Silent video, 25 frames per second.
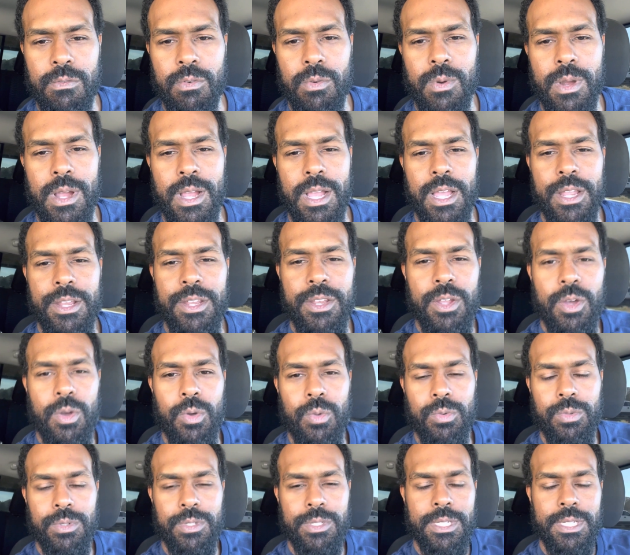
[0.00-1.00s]
why I
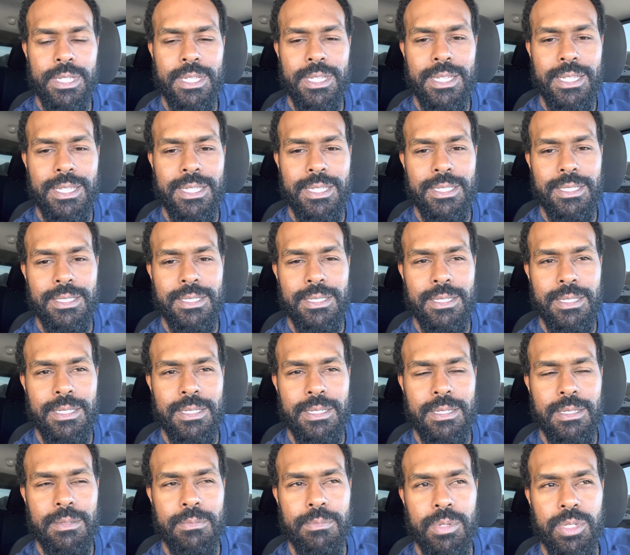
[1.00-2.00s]
don't
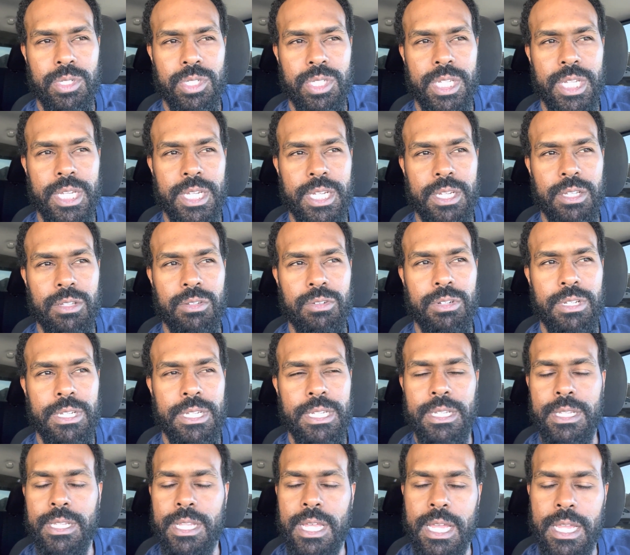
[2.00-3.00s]

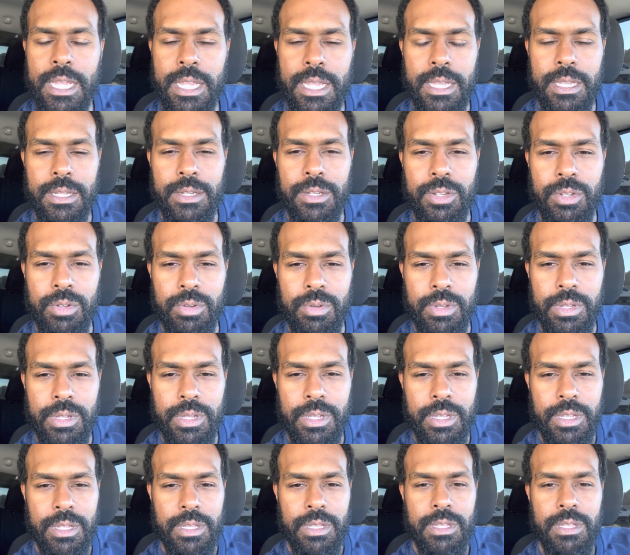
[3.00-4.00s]
particularly like
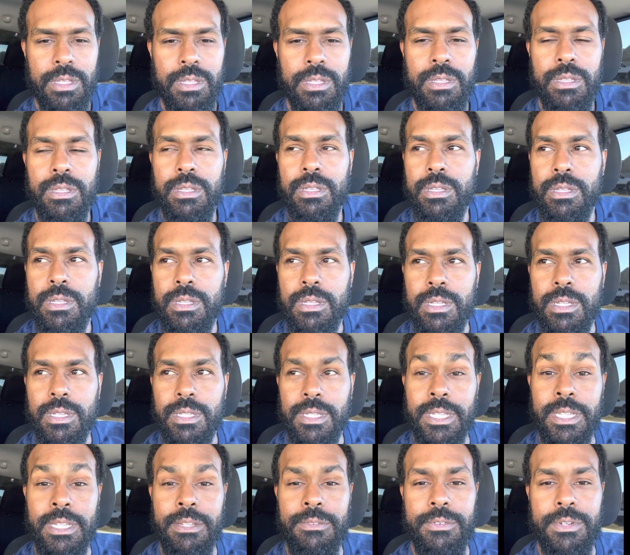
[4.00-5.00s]
doing
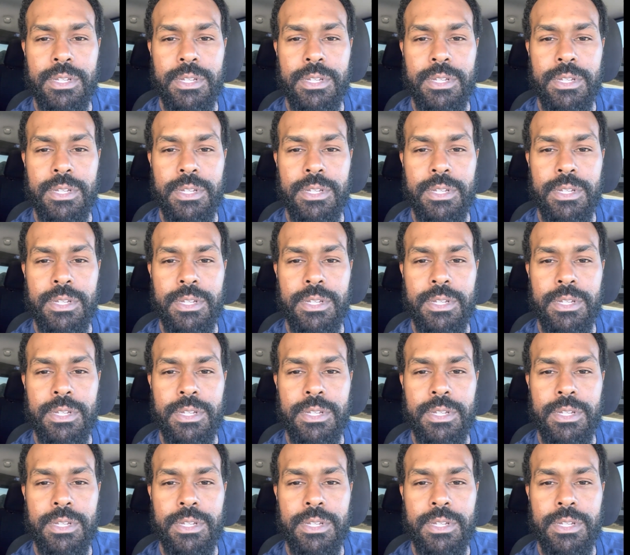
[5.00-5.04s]
leaf